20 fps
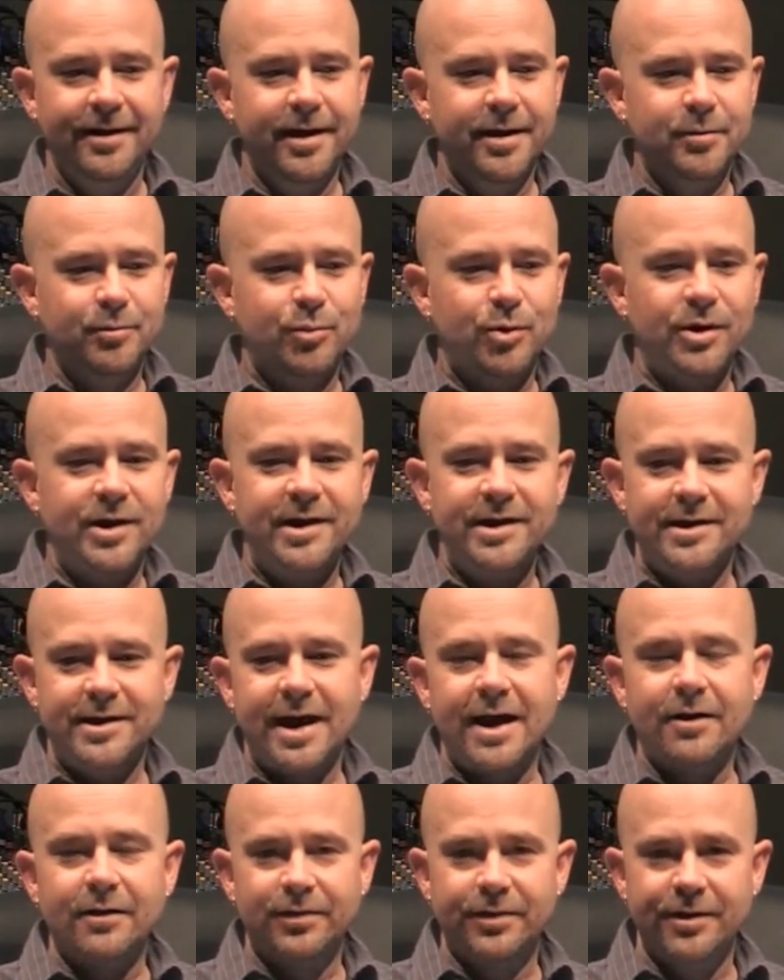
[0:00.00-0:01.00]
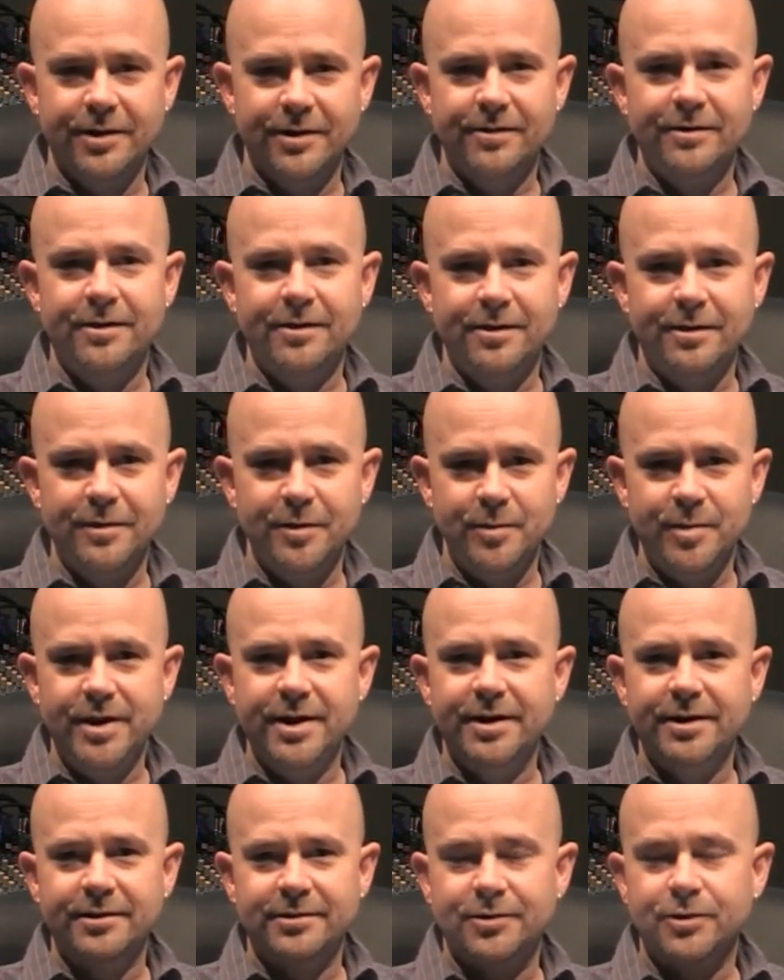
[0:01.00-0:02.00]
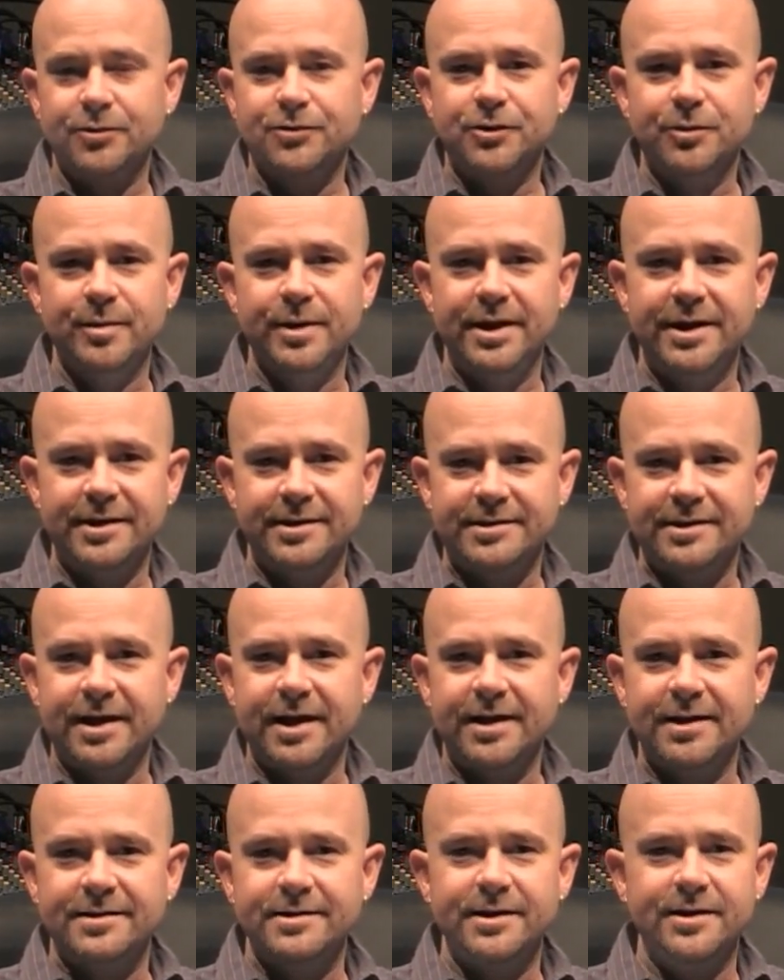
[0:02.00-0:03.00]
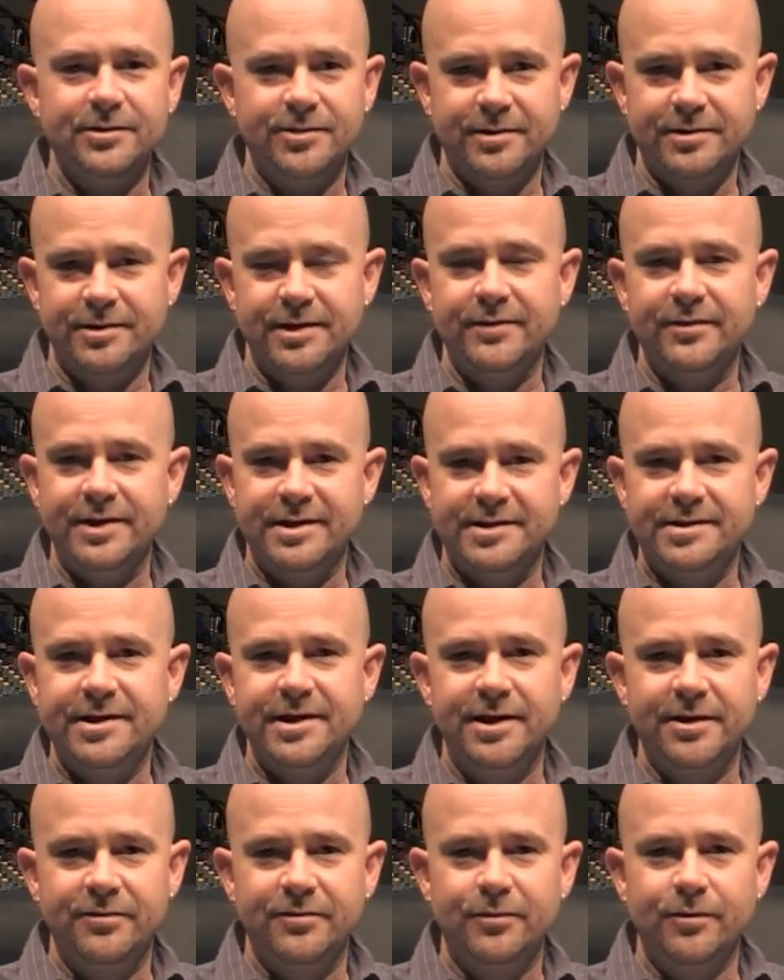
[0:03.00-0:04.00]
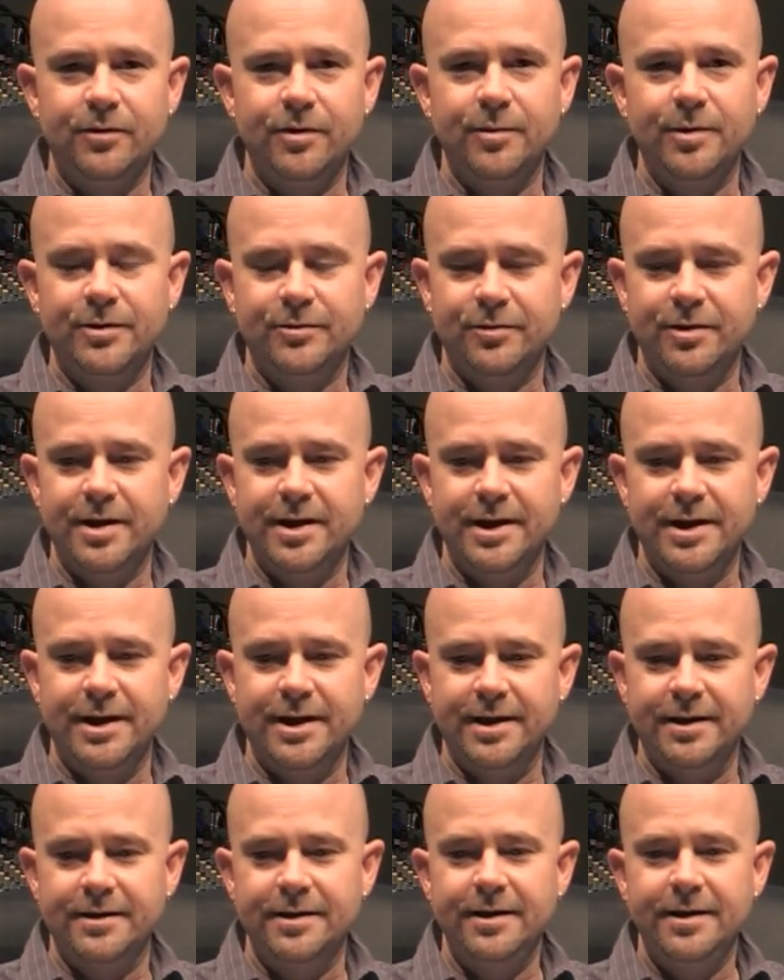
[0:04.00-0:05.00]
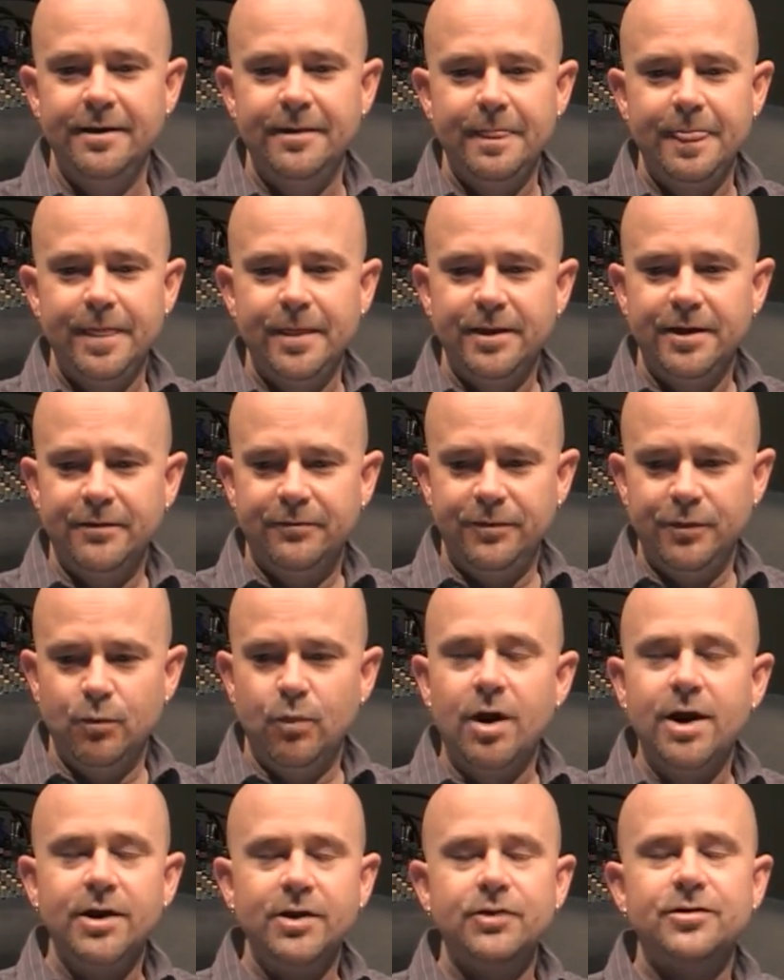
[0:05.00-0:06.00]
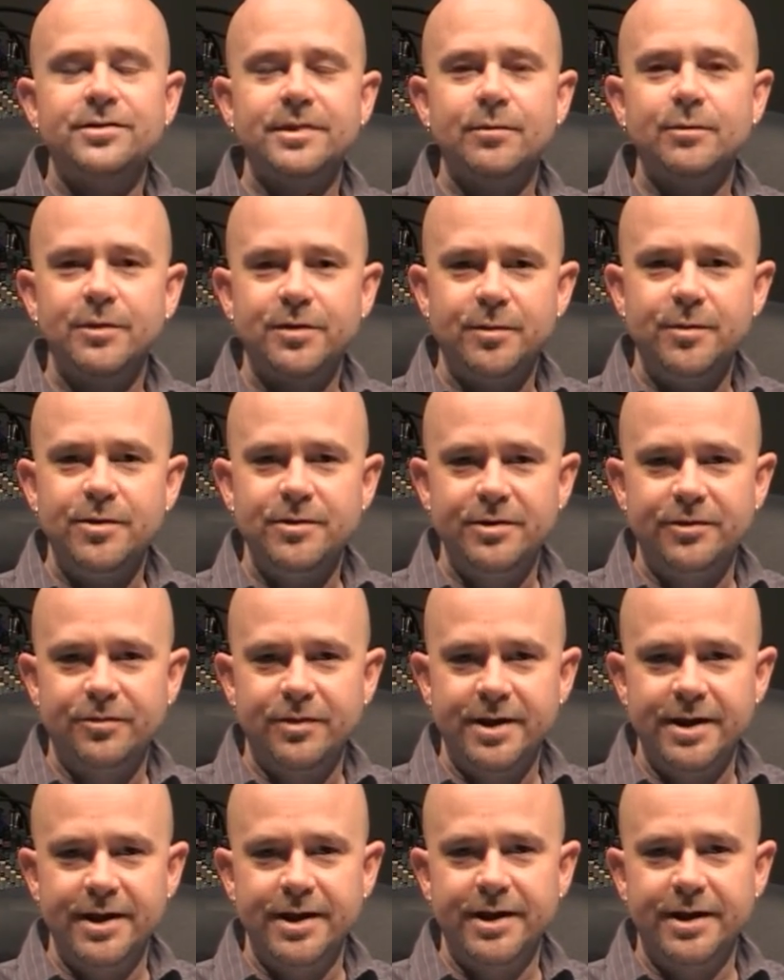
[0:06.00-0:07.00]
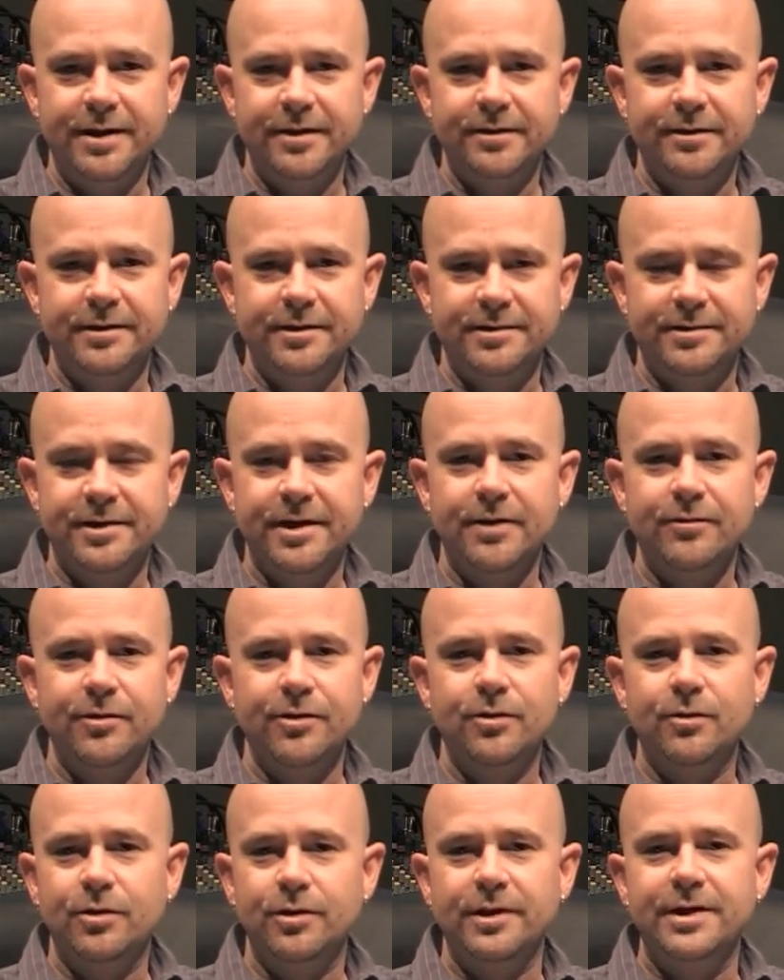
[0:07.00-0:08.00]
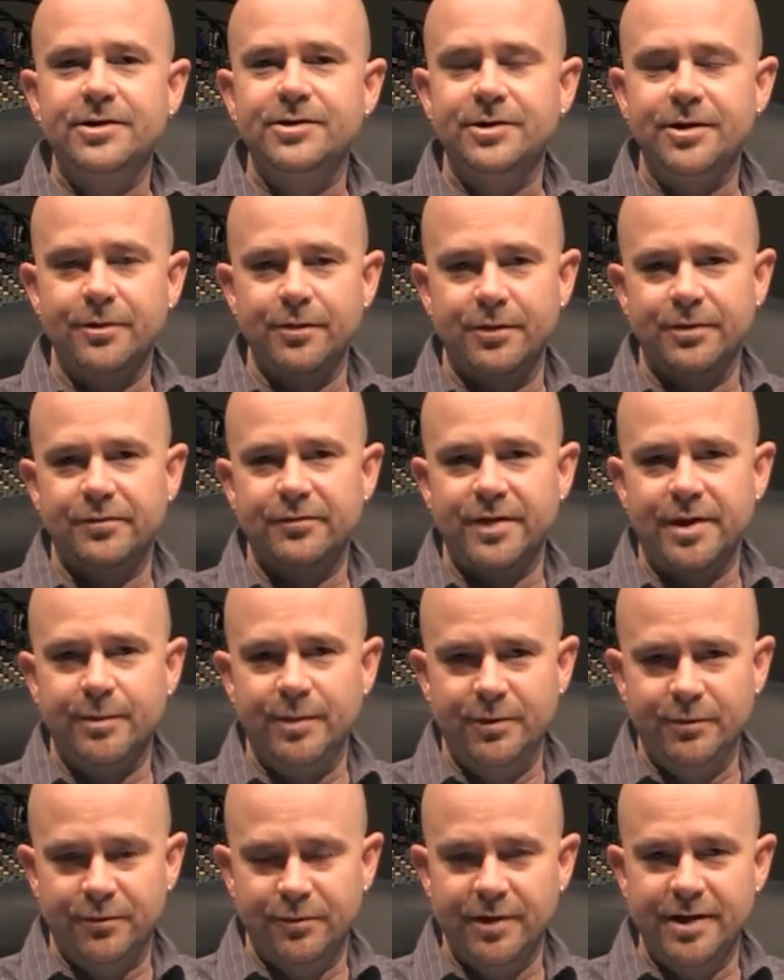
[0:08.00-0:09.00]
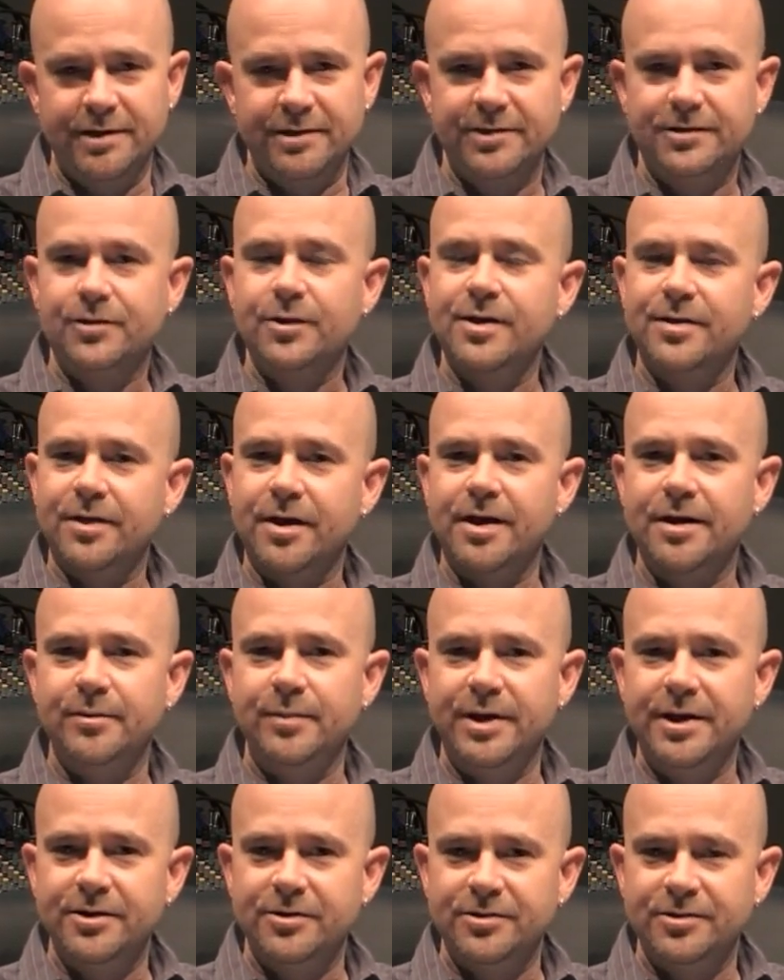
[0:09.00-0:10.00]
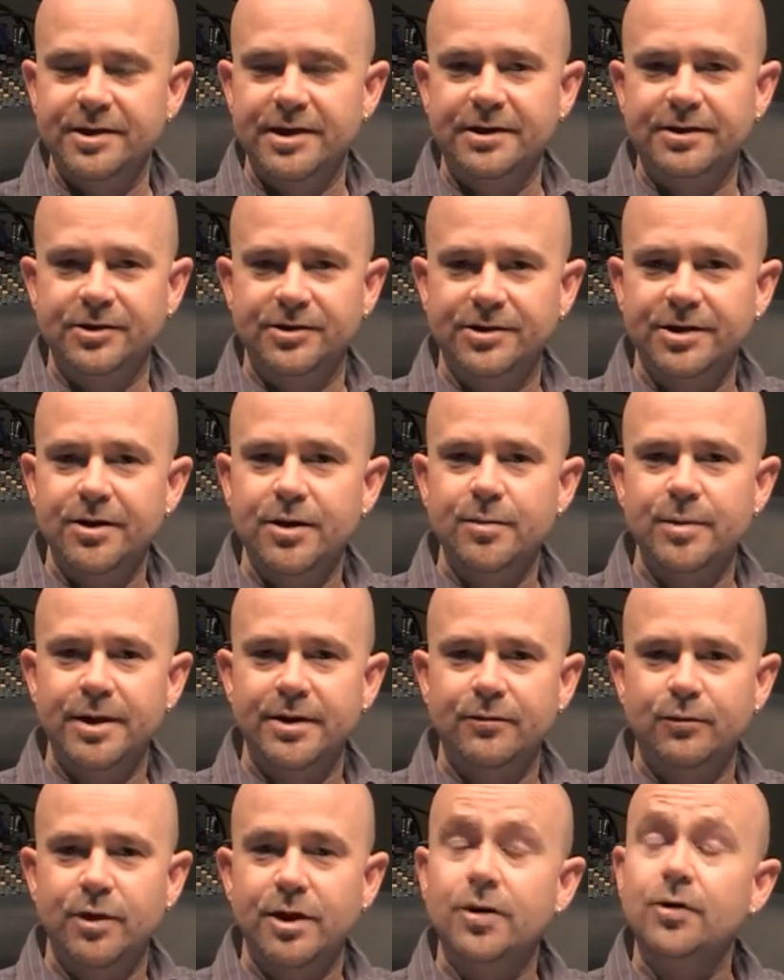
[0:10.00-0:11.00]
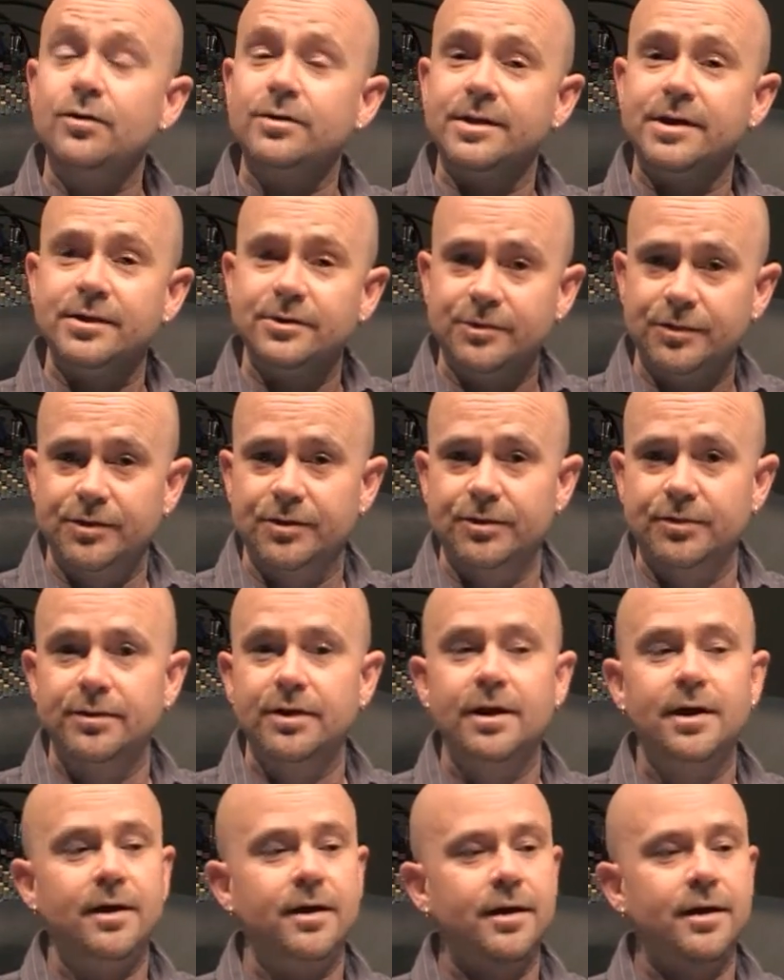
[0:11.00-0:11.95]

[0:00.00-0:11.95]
and putting it out there on all the media, social media sites, and just even in CD form, and trying to get, if you want to do something with your music, trying to get it discovered or at least sharing with your family and friends. And so I thought it'd be interesting to share a bit of what goes into